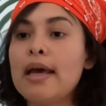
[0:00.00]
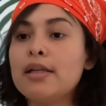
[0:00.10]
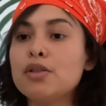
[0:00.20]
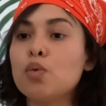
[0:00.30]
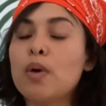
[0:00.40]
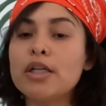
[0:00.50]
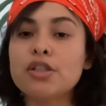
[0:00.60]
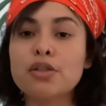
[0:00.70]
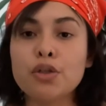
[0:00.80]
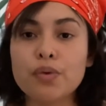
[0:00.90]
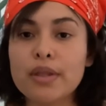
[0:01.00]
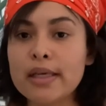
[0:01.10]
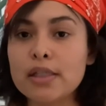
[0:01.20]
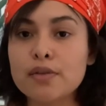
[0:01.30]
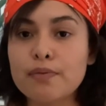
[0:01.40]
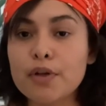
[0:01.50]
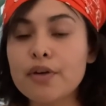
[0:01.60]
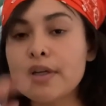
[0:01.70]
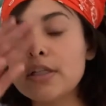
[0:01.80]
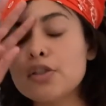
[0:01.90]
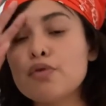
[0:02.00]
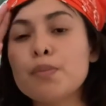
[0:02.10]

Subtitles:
and to watch new things flourish.